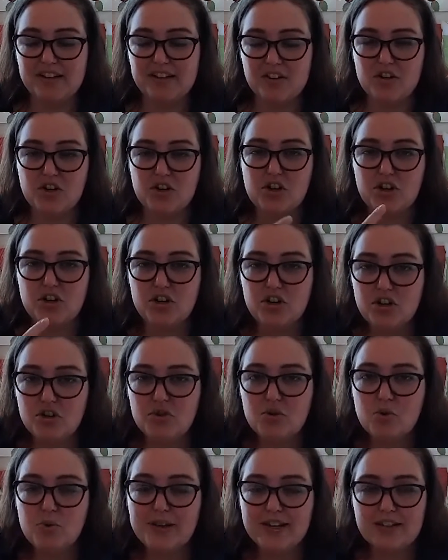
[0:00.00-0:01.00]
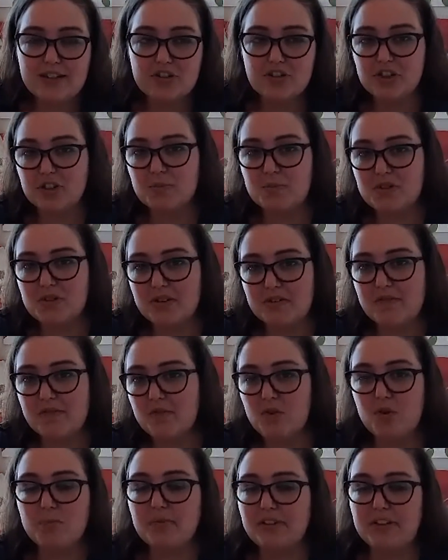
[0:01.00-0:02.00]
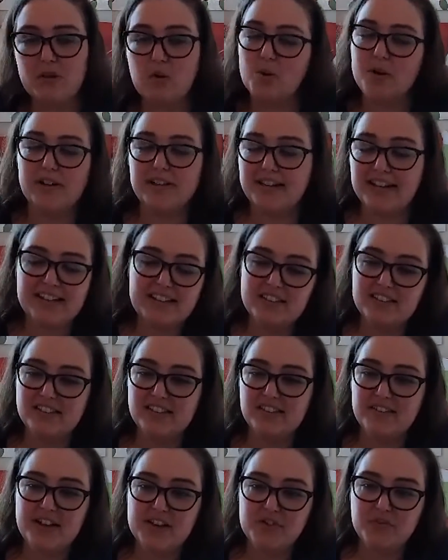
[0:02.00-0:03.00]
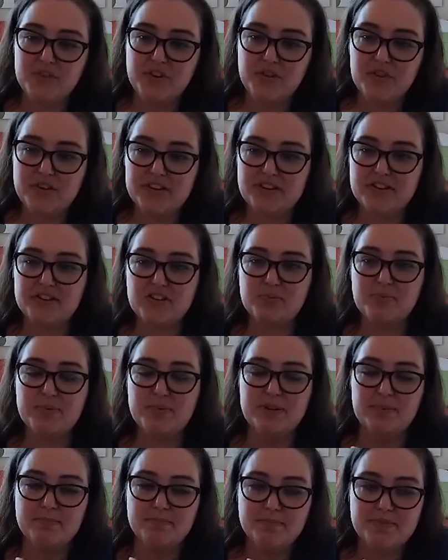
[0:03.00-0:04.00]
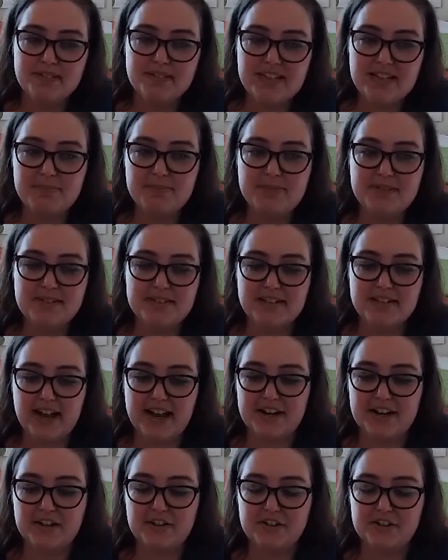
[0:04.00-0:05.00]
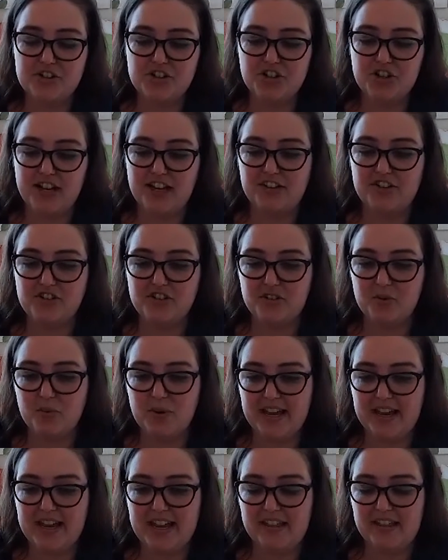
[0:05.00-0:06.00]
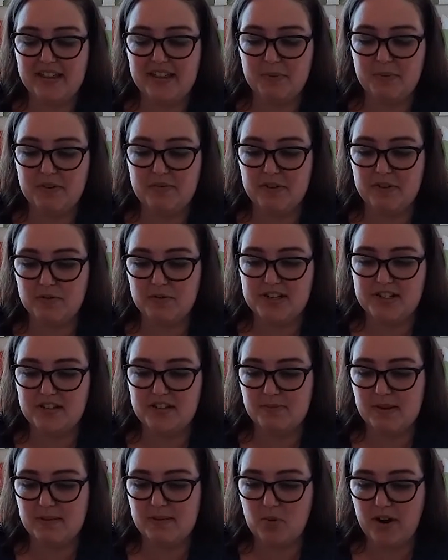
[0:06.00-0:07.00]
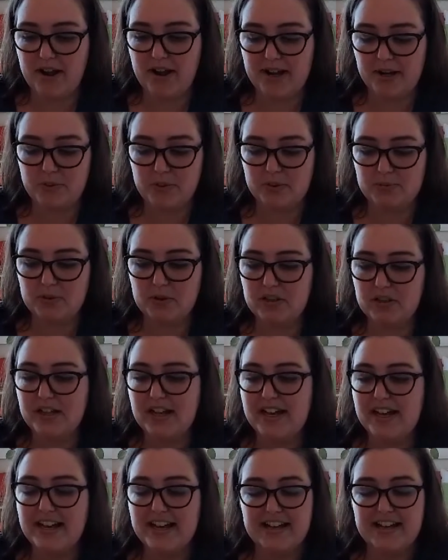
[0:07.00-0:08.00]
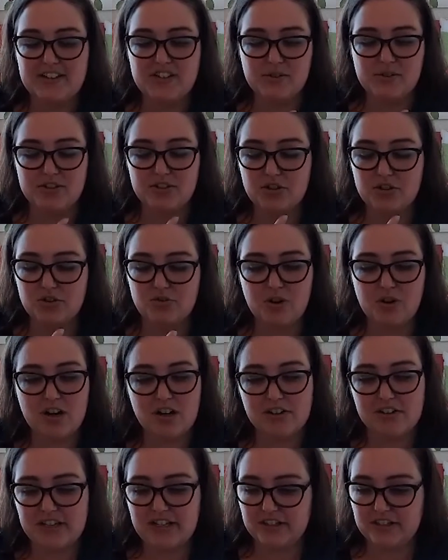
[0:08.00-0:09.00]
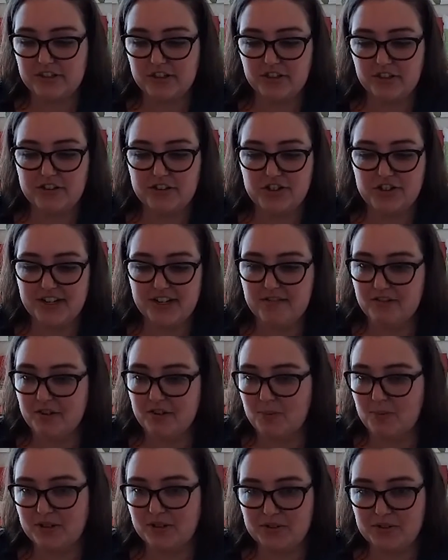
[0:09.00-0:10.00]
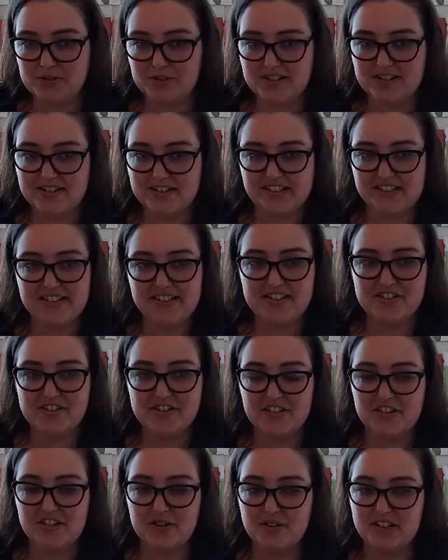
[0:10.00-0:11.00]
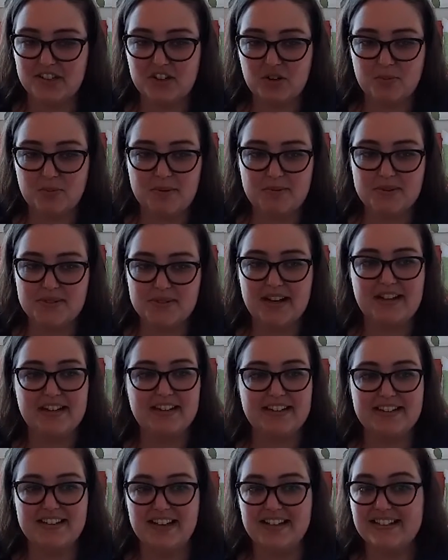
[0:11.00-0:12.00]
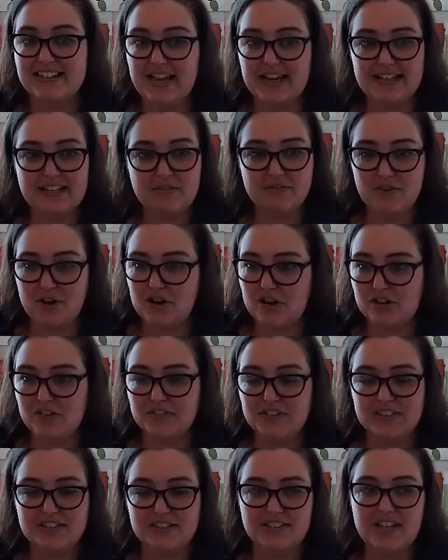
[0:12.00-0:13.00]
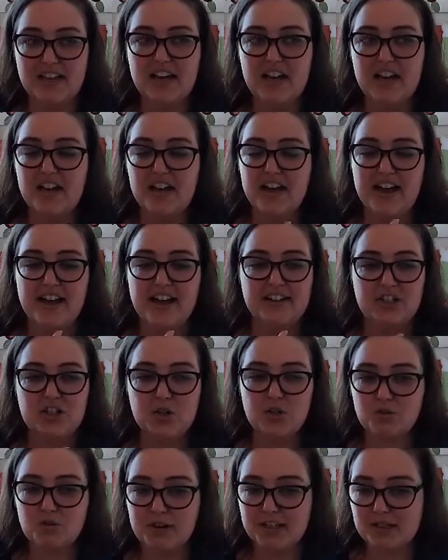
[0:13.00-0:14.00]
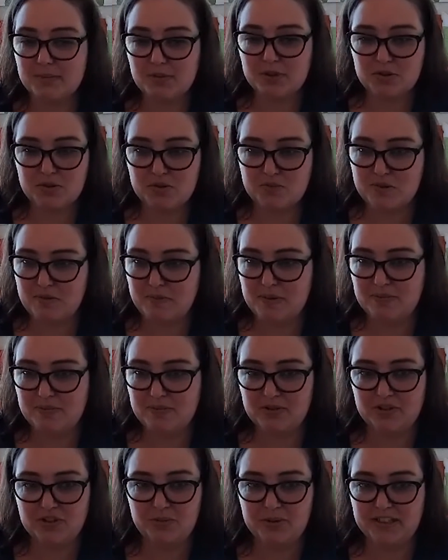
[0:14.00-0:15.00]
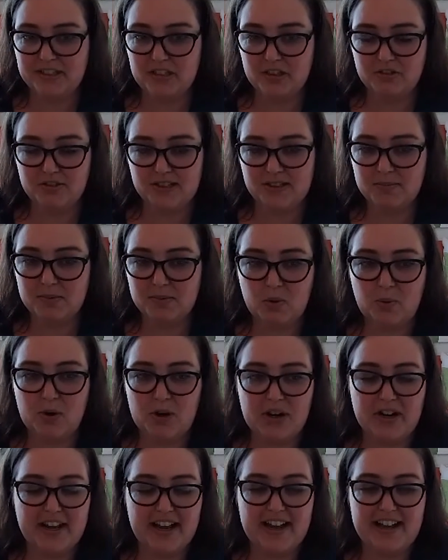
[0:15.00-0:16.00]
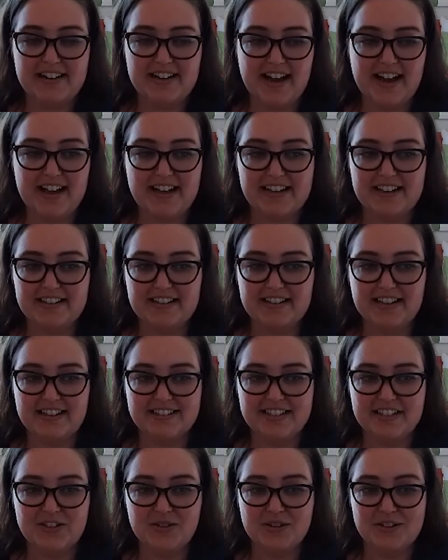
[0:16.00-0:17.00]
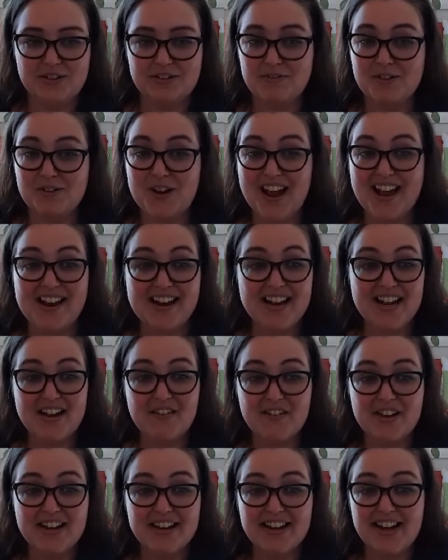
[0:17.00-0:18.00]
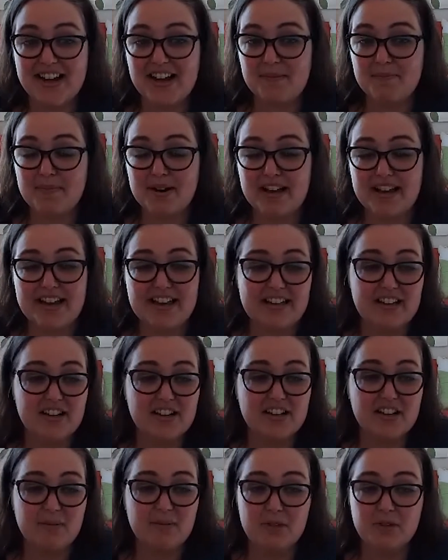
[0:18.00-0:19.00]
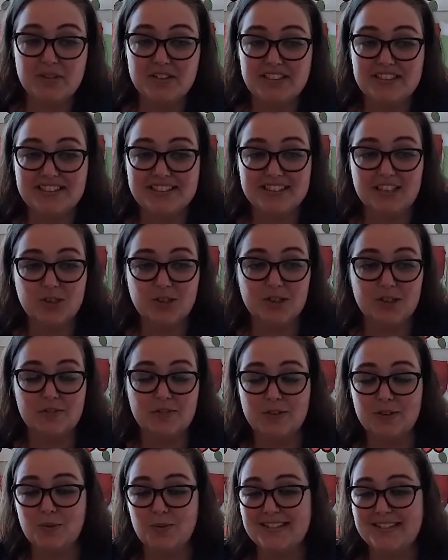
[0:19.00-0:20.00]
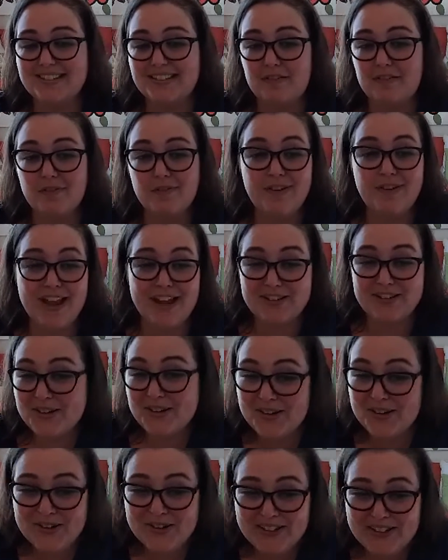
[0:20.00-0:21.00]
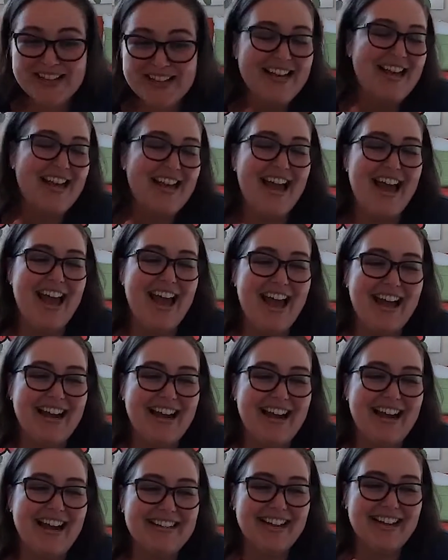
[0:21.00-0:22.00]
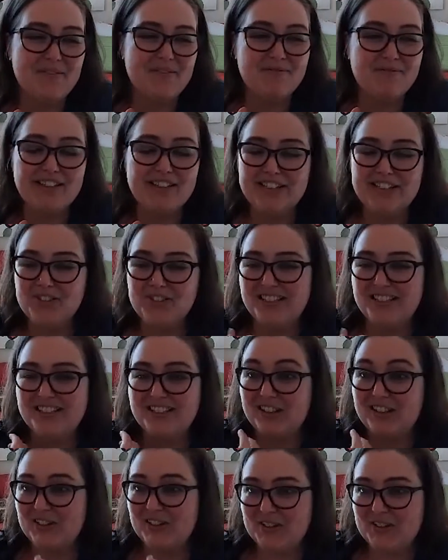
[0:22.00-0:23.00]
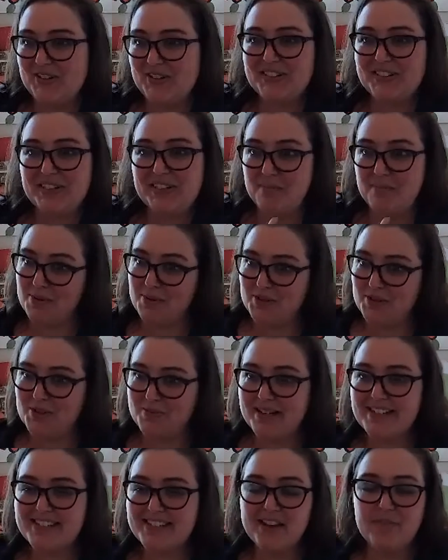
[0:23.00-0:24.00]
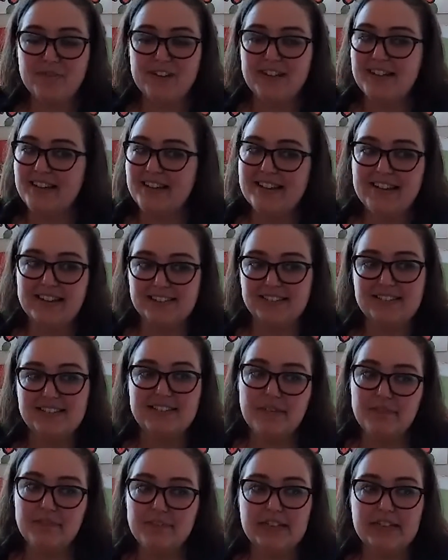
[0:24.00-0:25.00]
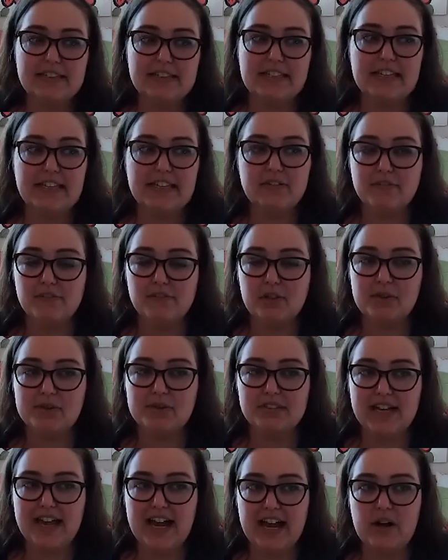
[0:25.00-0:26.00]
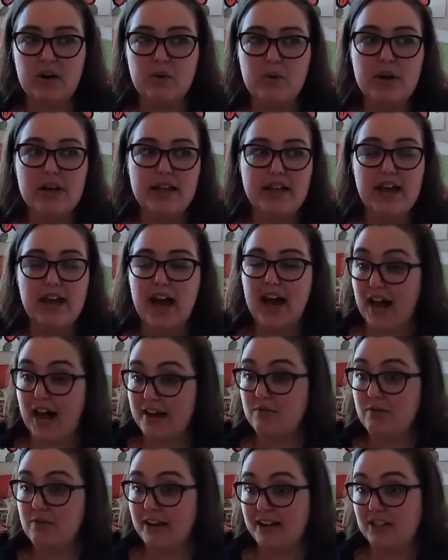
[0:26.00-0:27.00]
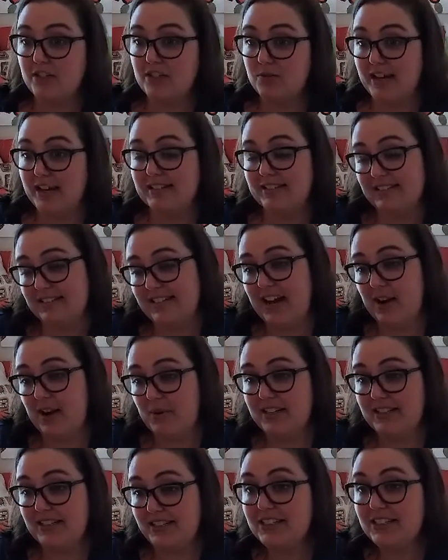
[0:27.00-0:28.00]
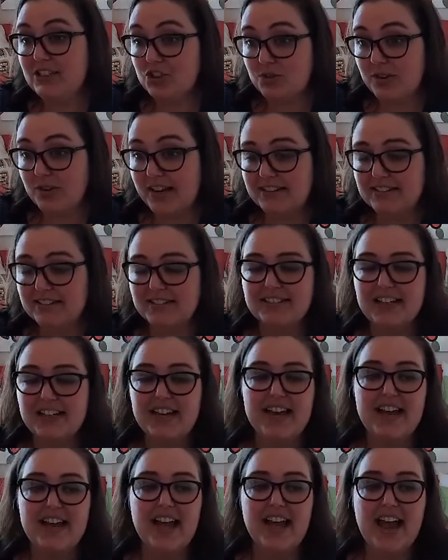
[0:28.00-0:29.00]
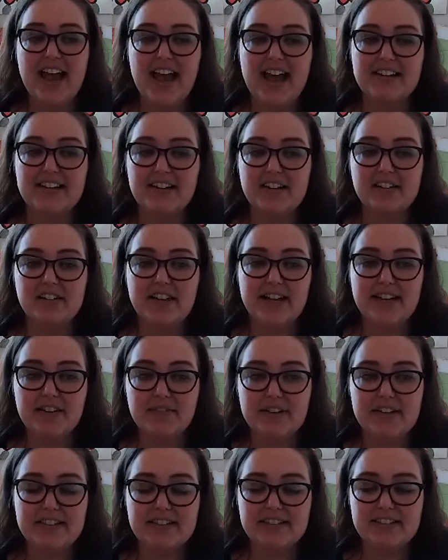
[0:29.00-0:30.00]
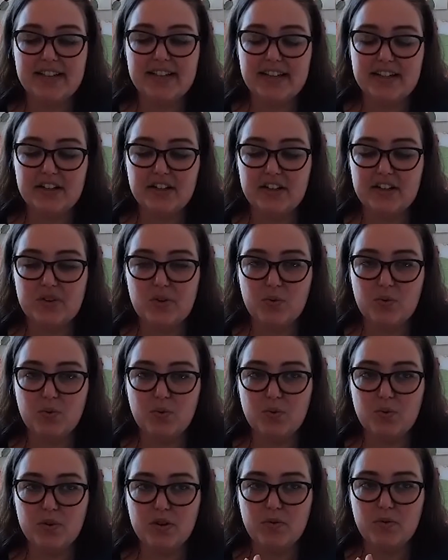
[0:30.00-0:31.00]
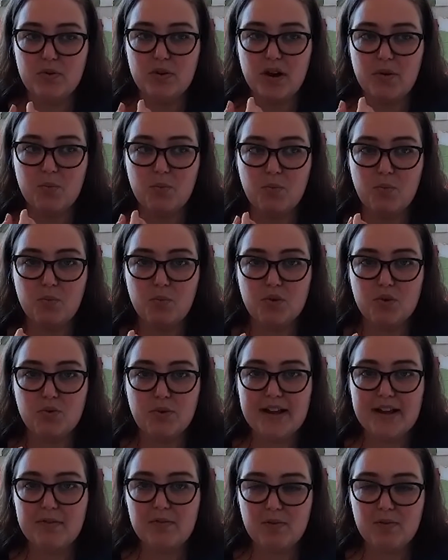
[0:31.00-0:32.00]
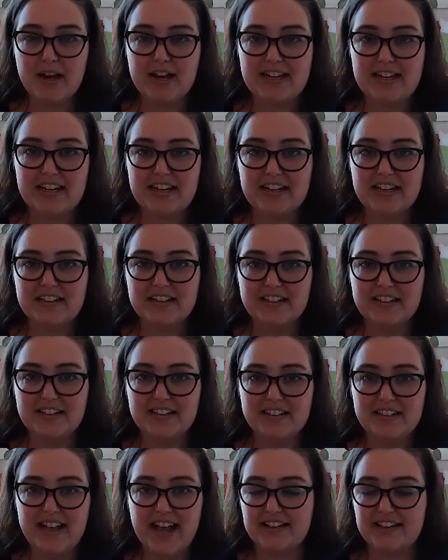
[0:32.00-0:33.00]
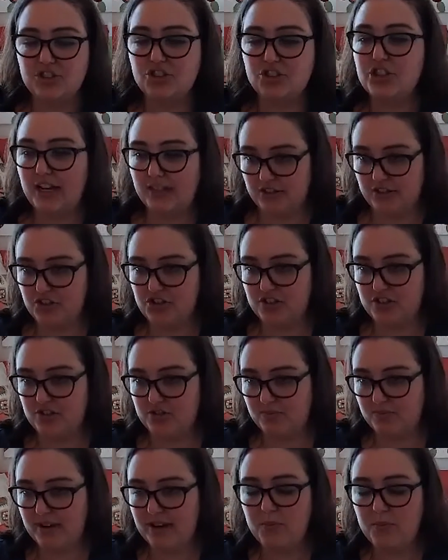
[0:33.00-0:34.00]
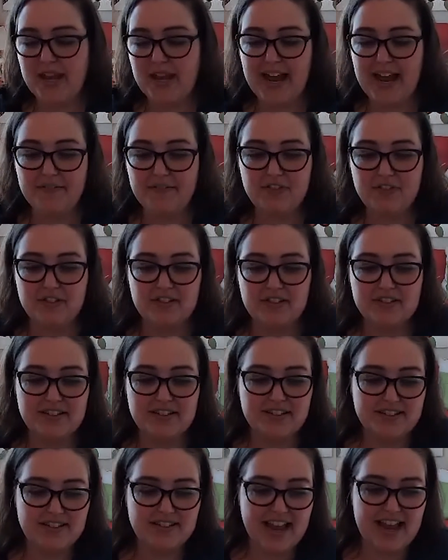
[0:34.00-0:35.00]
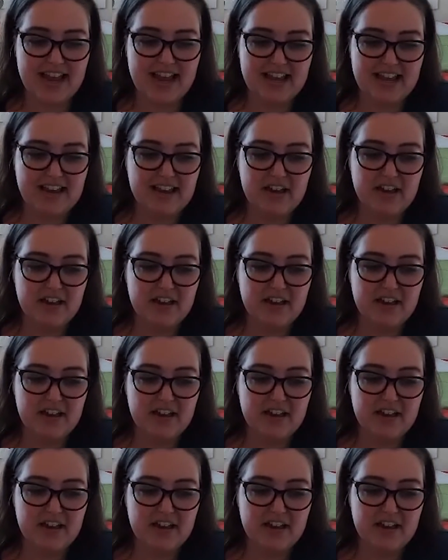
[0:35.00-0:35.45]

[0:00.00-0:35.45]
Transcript: new in terms of formally organized in the last few years, but deep desire to change the way that we fundraise to be more equitable. And so I strongly encourage everyone who's listening to this to go to their website and get involved. It's an incredible group of people doing incredible work, and I cannot take credit for any of it. I am a community-centric fundraising fangirl, and I've really tried to learn and immerse myself in it, and that's definitely influenced how I write grants and how I teach grants. And a lot of it is that grant writing has challenges, right? We have to say